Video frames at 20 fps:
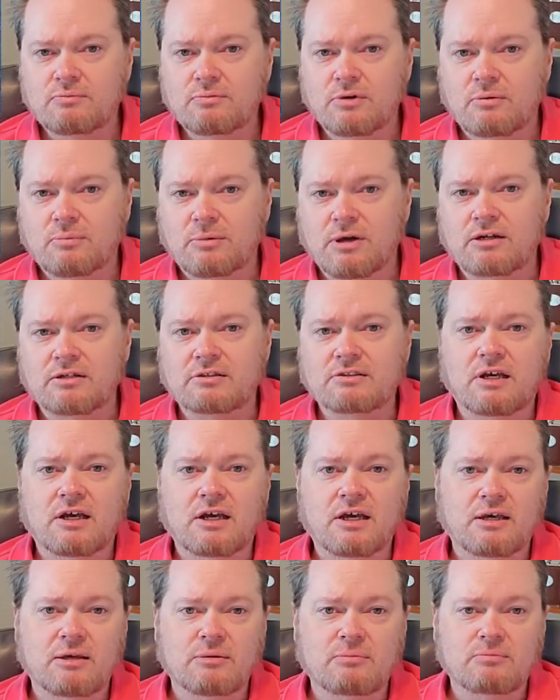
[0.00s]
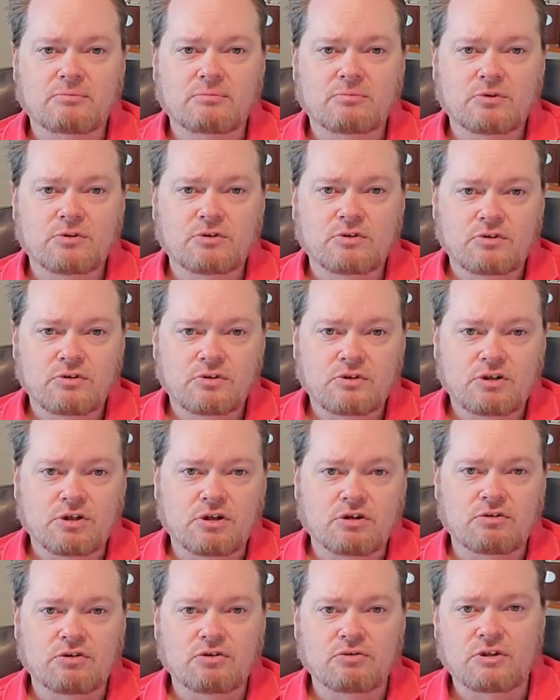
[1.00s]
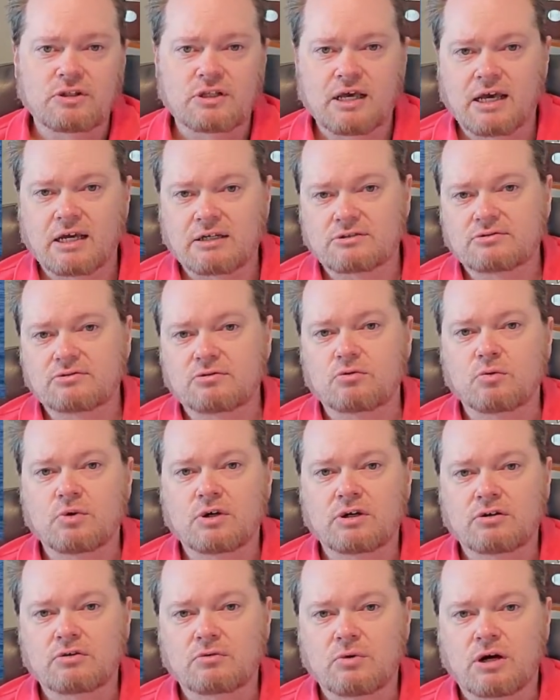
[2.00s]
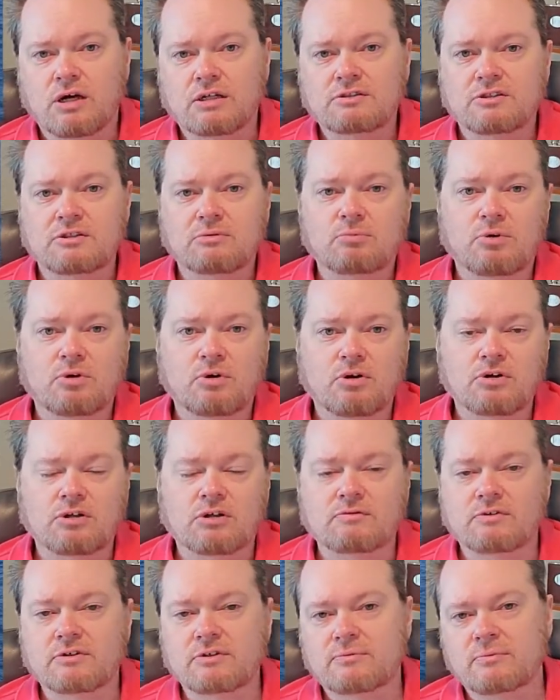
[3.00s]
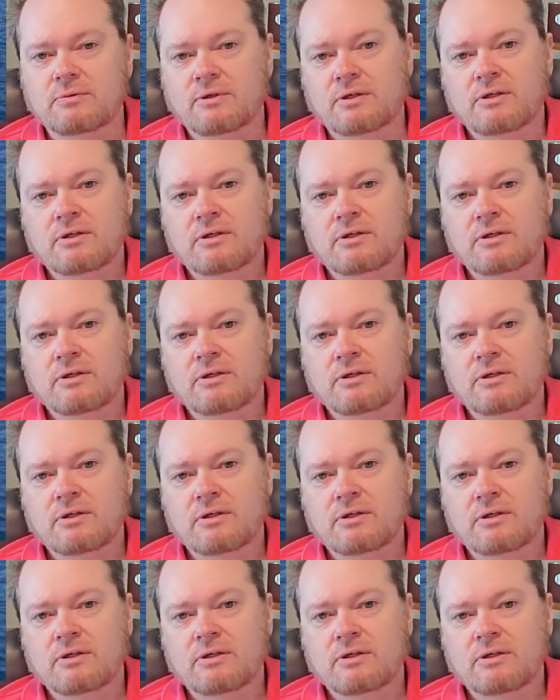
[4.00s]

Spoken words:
amount of time doing the actual whale watching part of it.